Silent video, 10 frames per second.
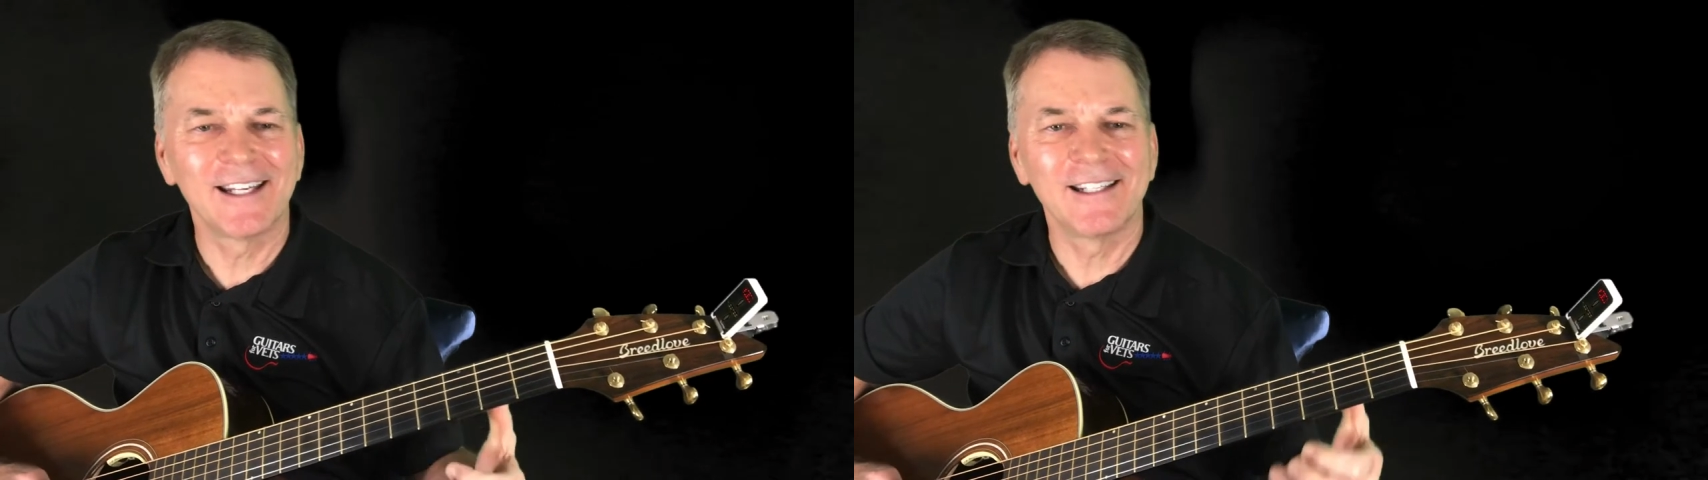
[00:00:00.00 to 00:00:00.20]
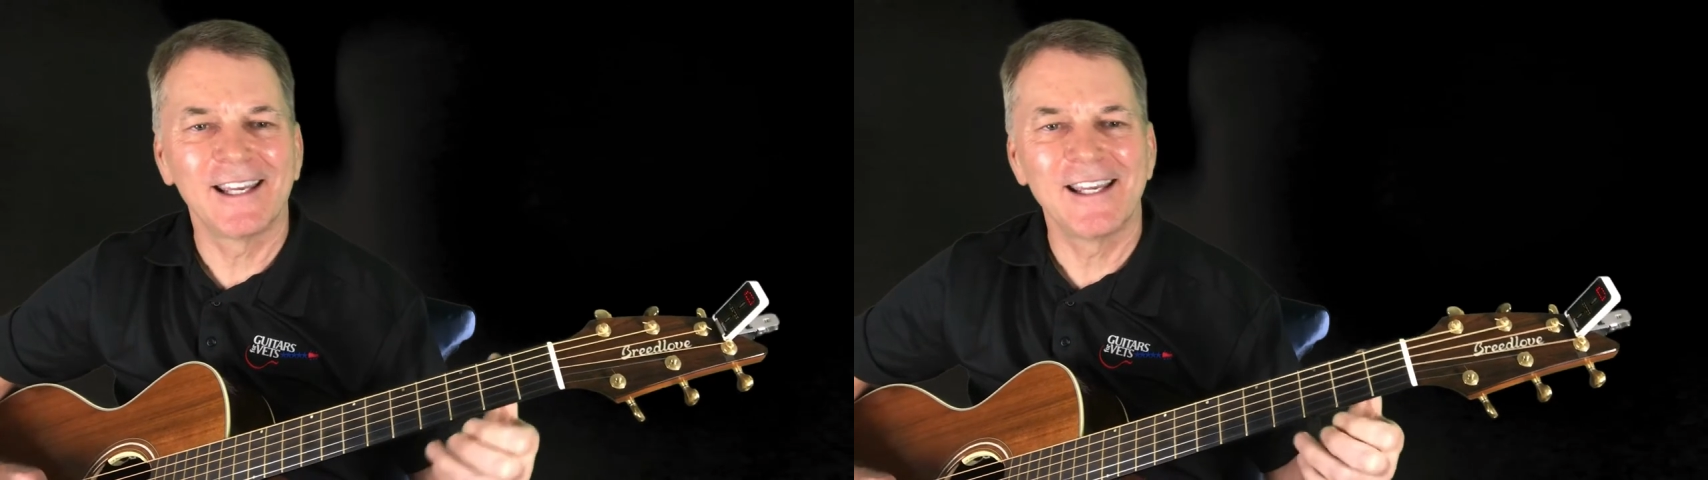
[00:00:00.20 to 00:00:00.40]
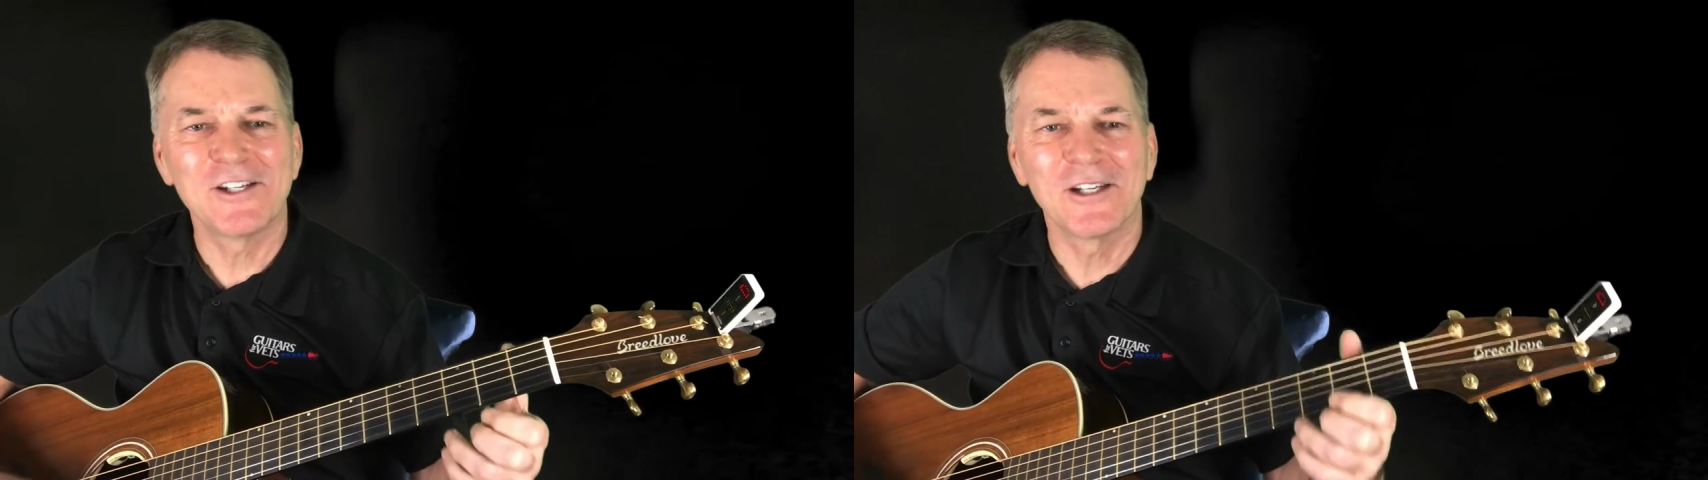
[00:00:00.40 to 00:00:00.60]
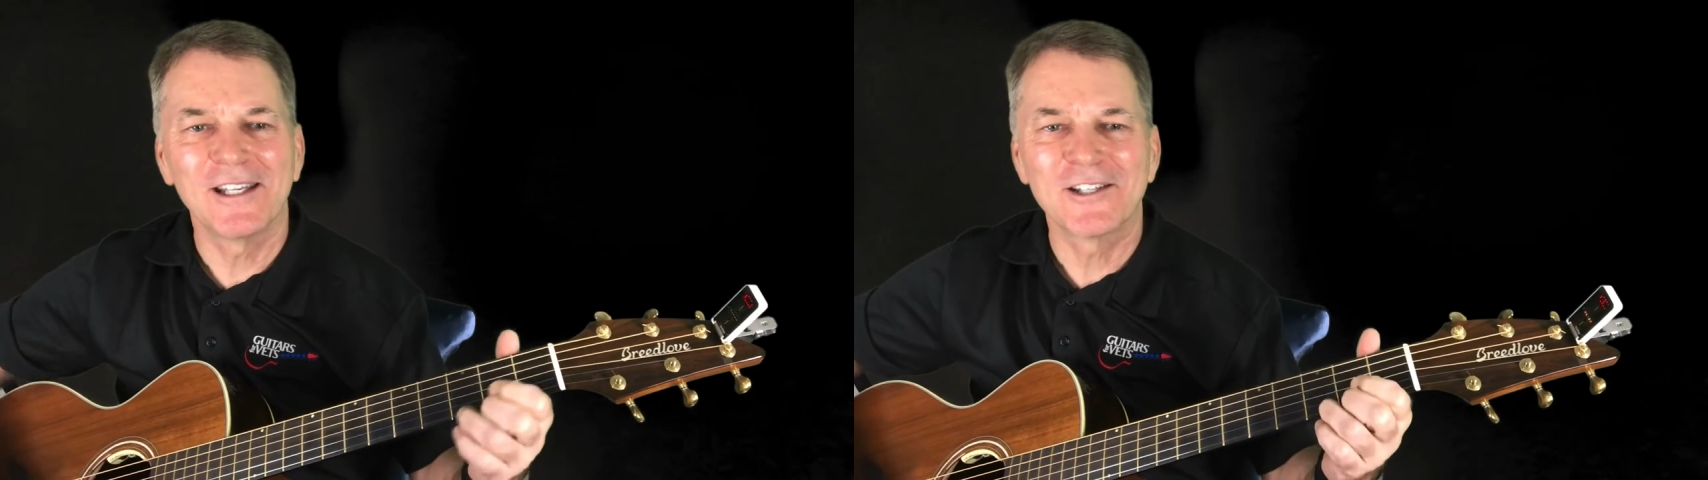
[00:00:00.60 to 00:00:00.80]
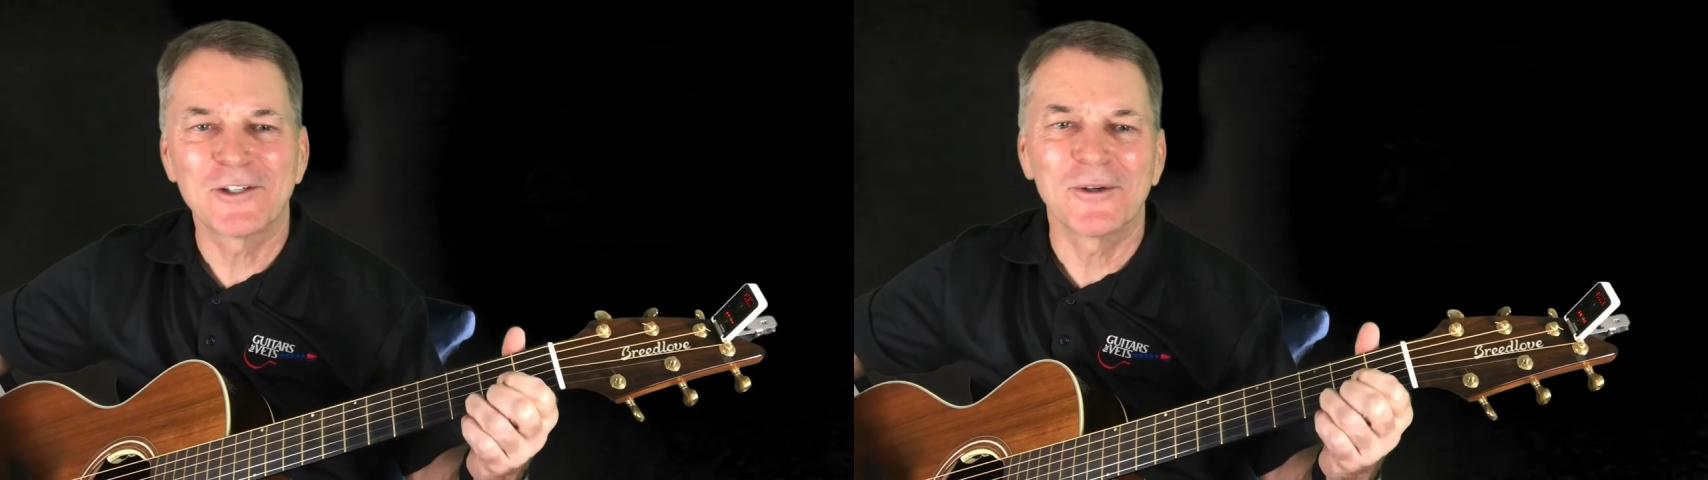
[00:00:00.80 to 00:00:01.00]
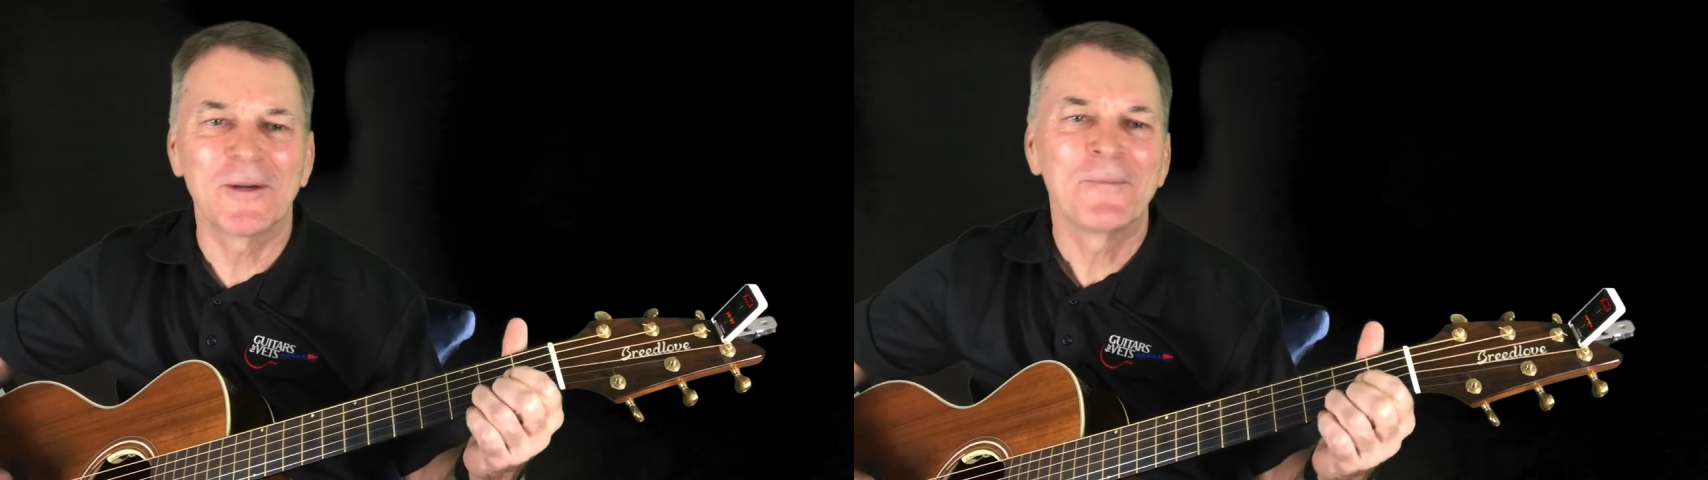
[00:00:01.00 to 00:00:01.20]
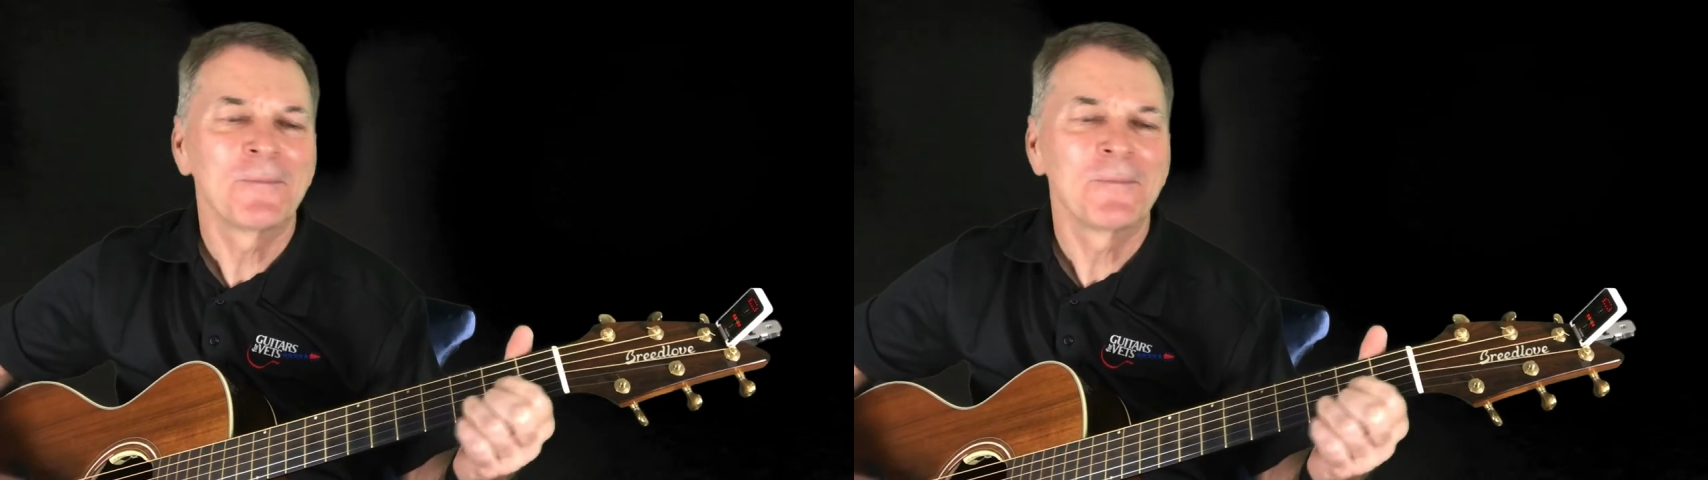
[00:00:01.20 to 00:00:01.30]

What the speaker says: into ancient history.